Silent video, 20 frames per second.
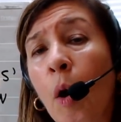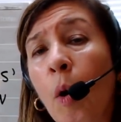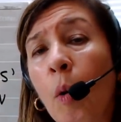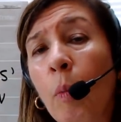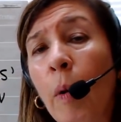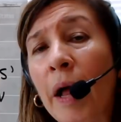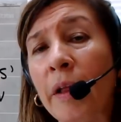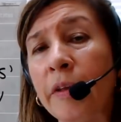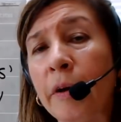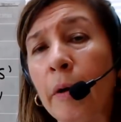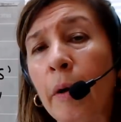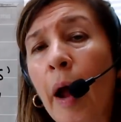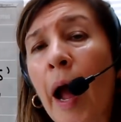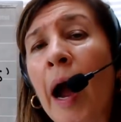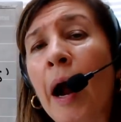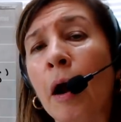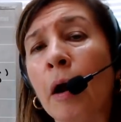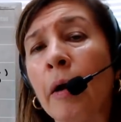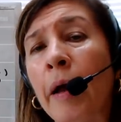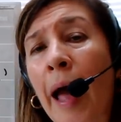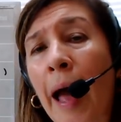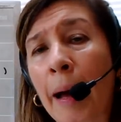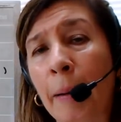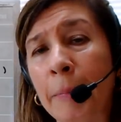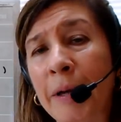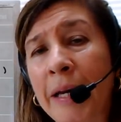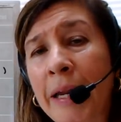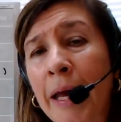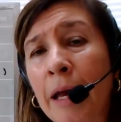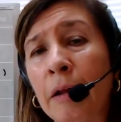while there are
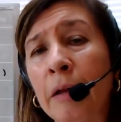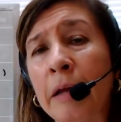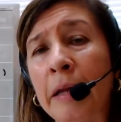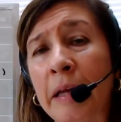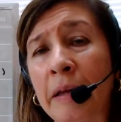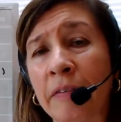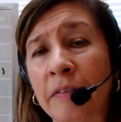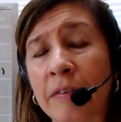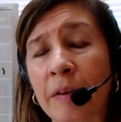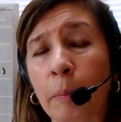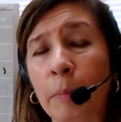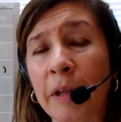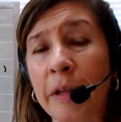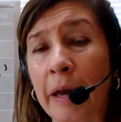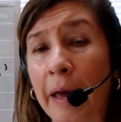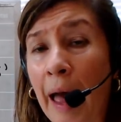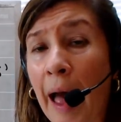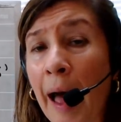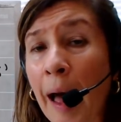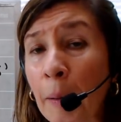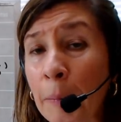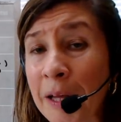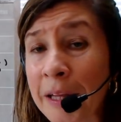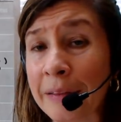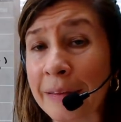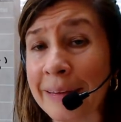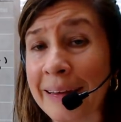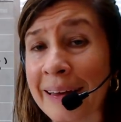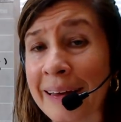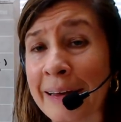commonalities, some of the
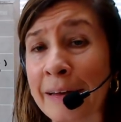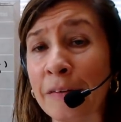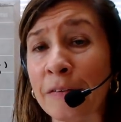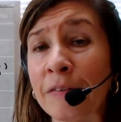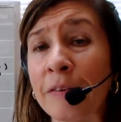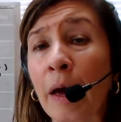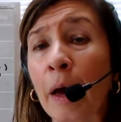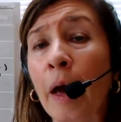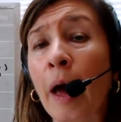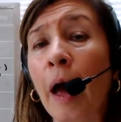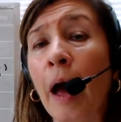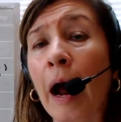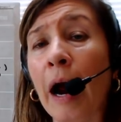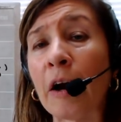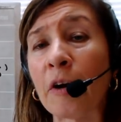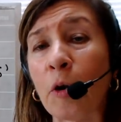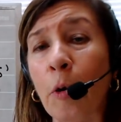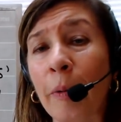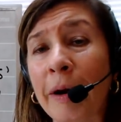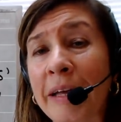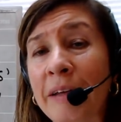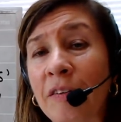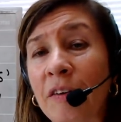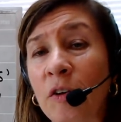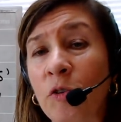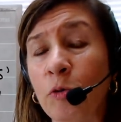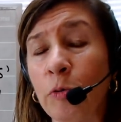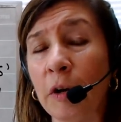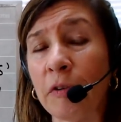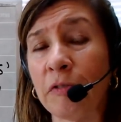common things are going to
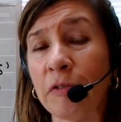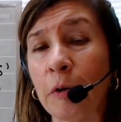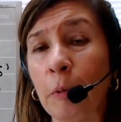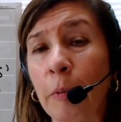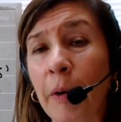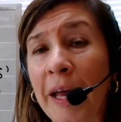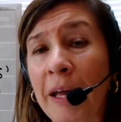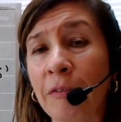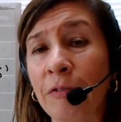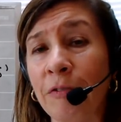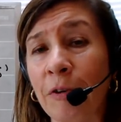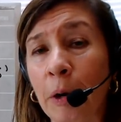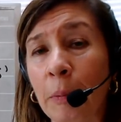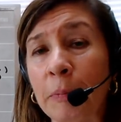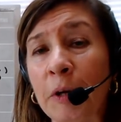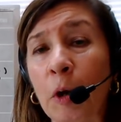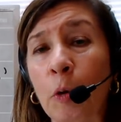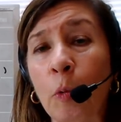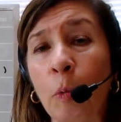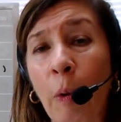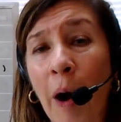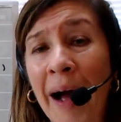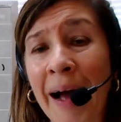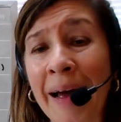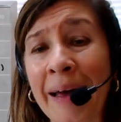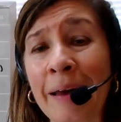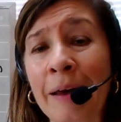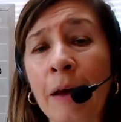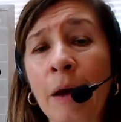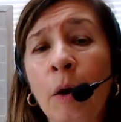drift away from you.
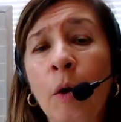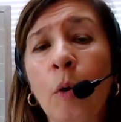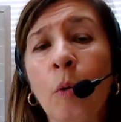Why?